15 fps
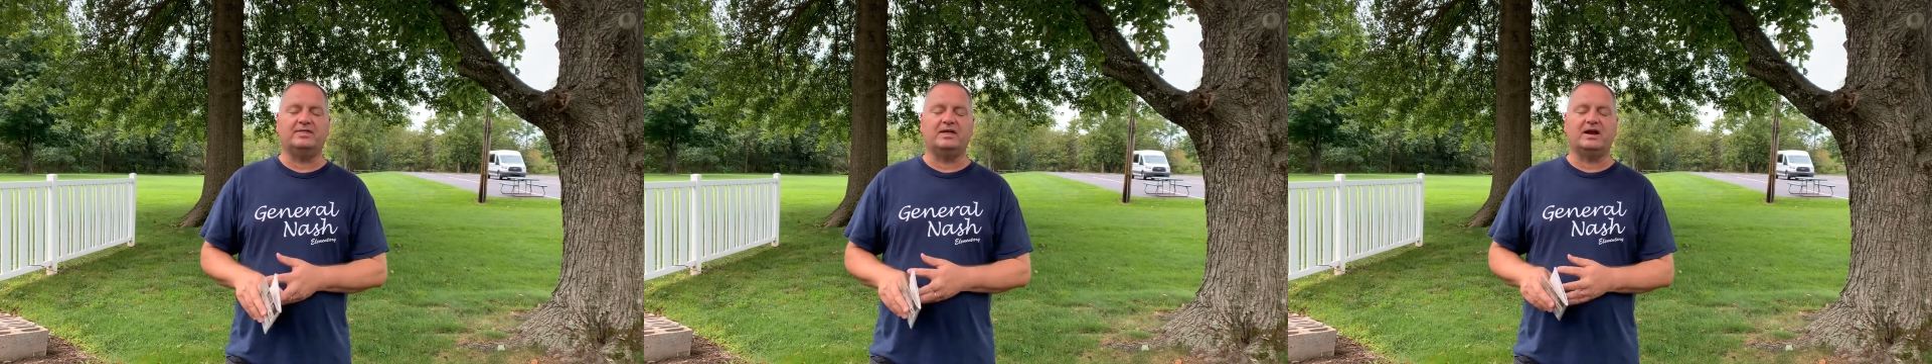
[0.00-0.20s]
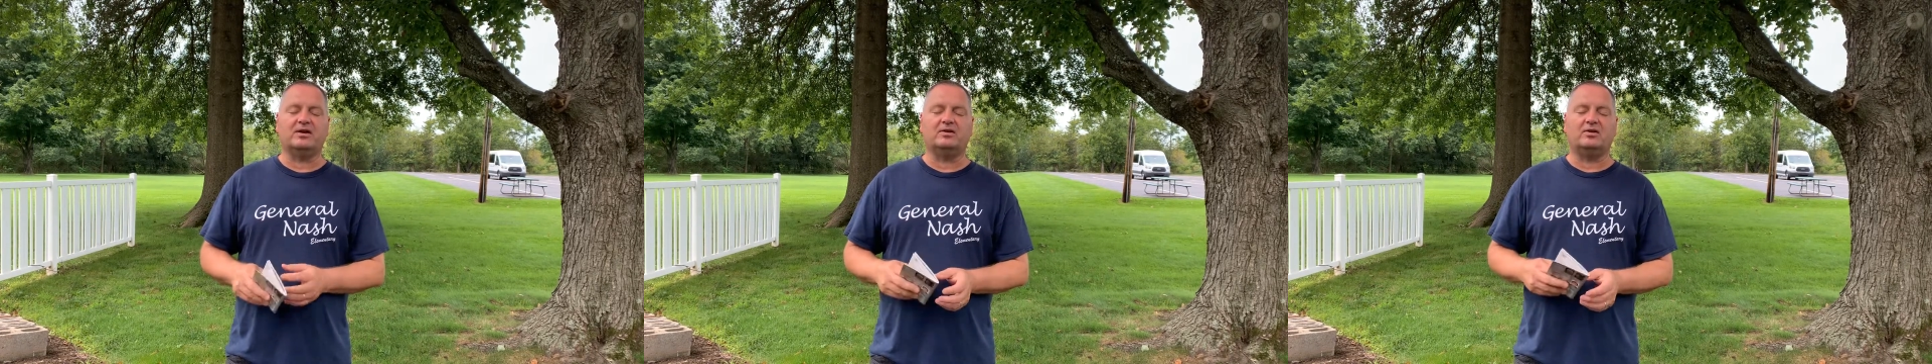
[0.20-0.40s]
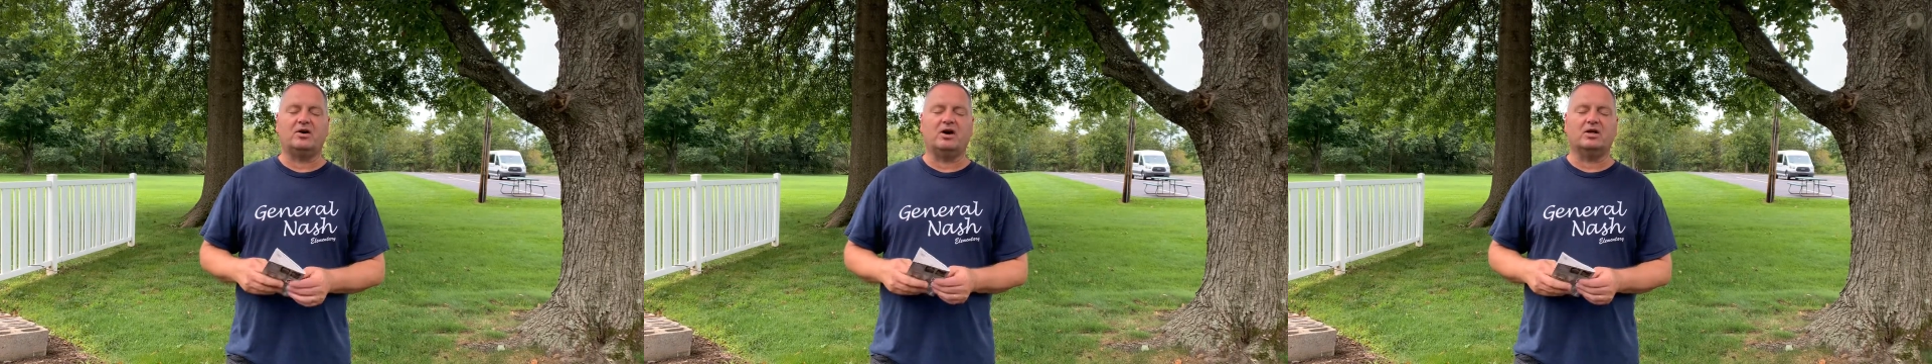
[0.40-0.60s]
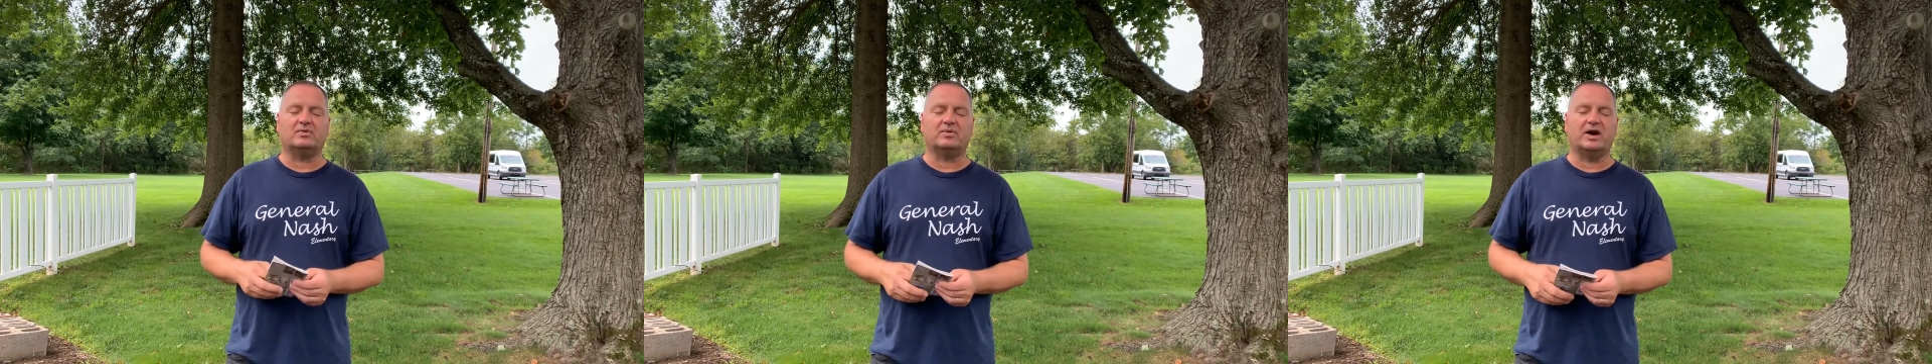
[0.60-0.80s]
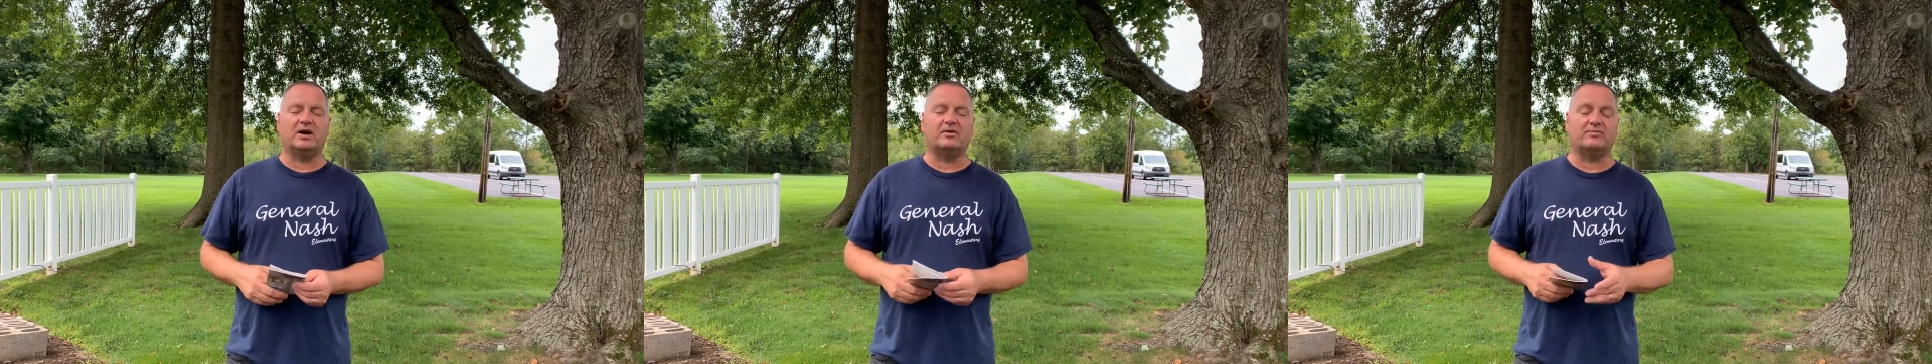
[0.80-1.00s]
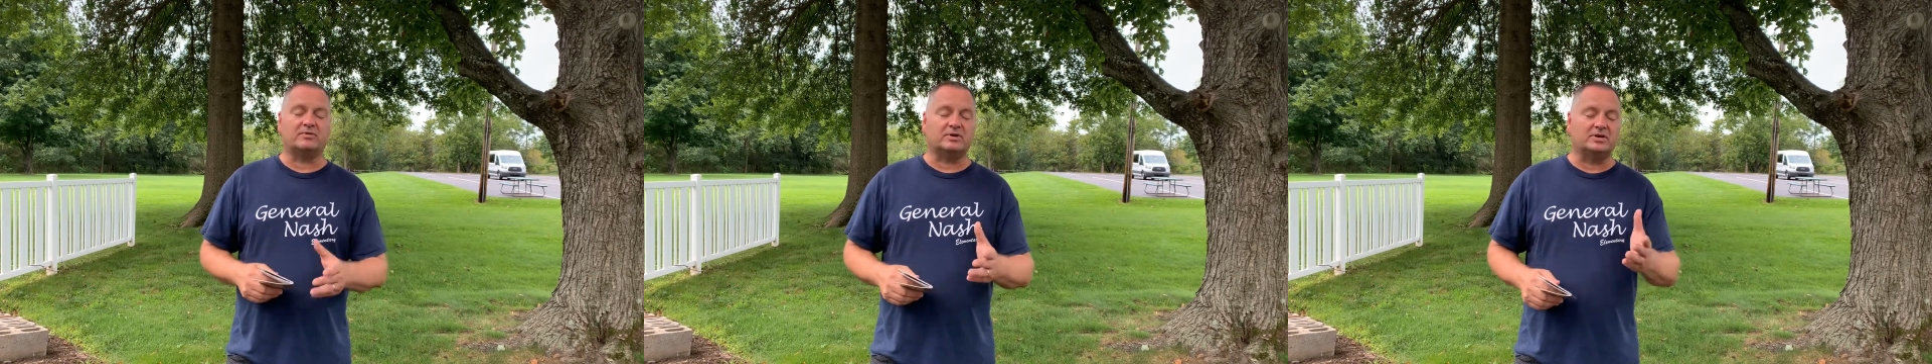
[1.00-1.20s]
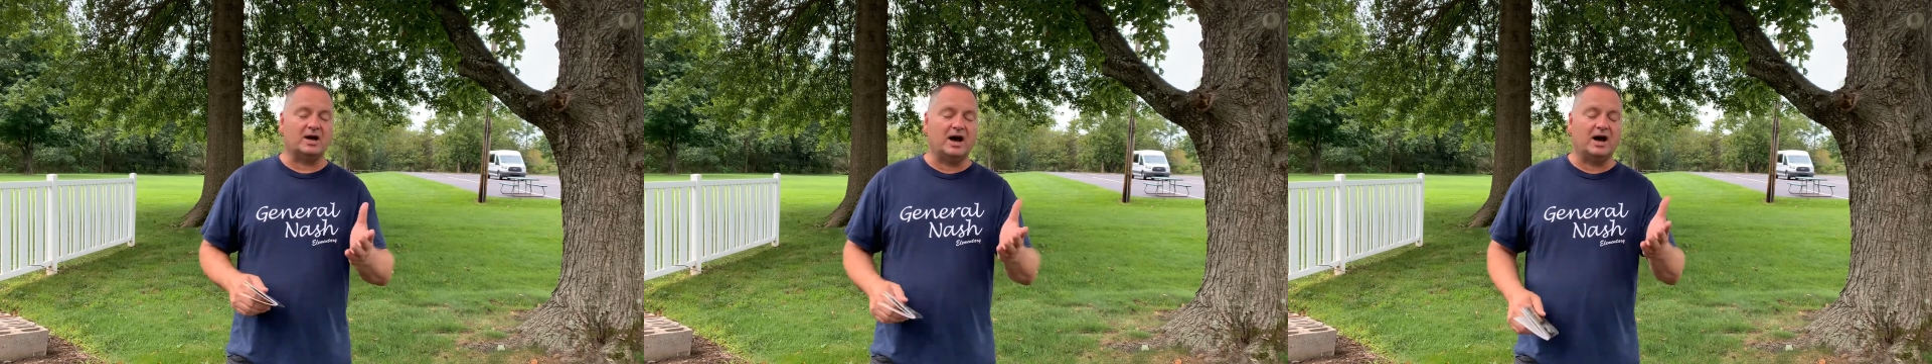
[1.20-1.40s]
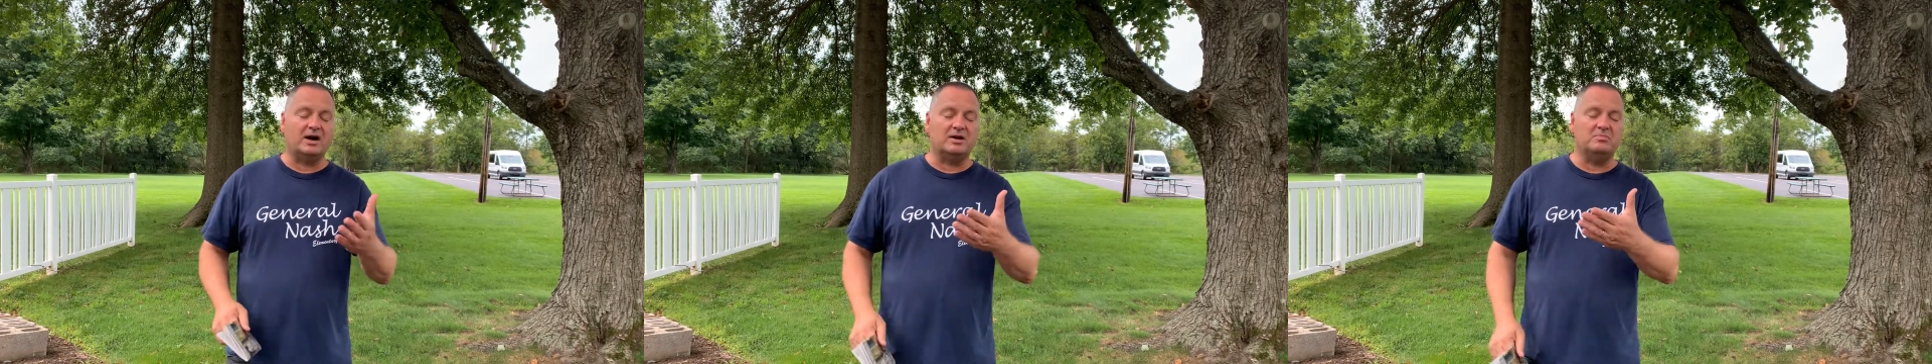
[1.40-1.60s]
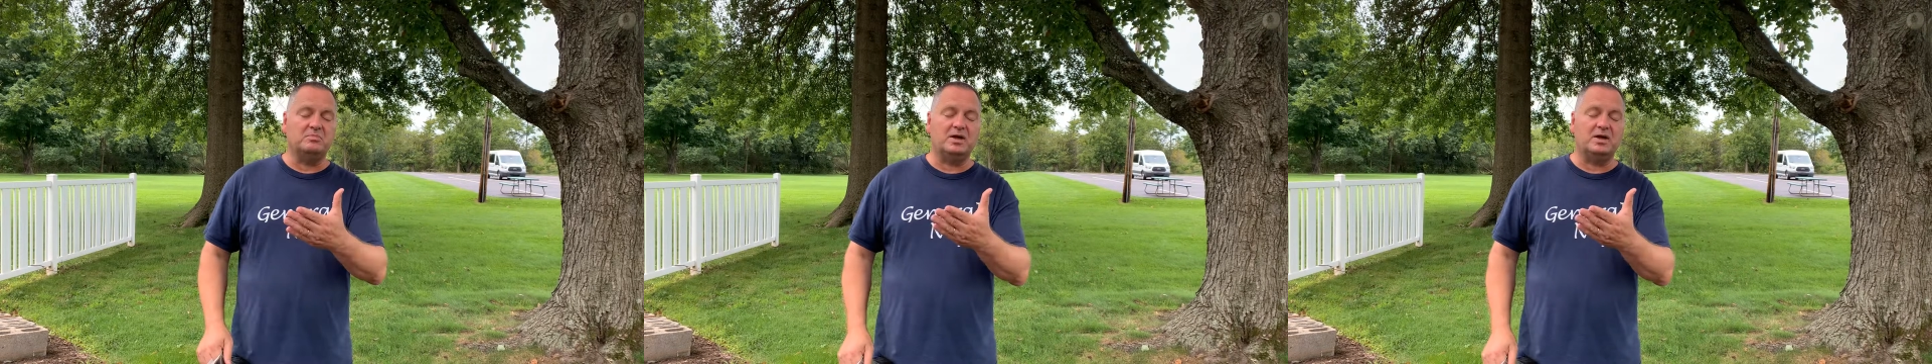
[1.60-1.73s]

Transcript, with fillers: there in Colorado, for Don and